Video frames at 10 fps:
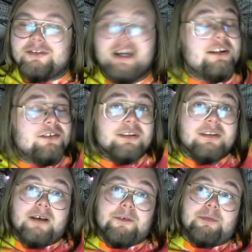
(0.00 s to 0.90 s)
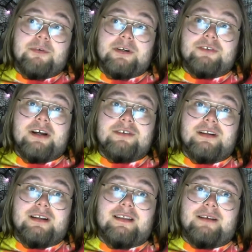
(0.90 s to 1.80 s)
Change your gloves before you touch
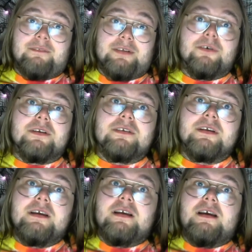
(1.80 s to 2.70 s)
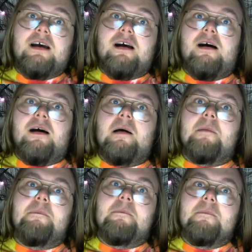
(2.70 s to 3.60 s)
anything of yours,
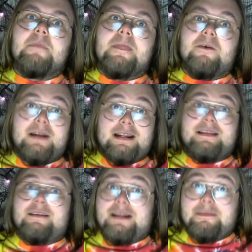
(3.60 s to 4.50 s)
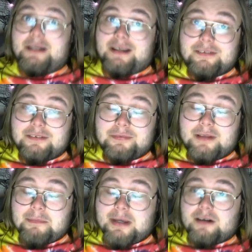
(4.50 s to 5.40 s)
or anything of anybody else's for
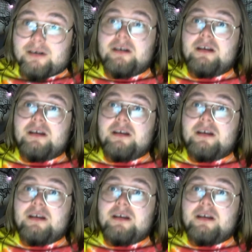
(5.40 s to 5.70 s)
that matter.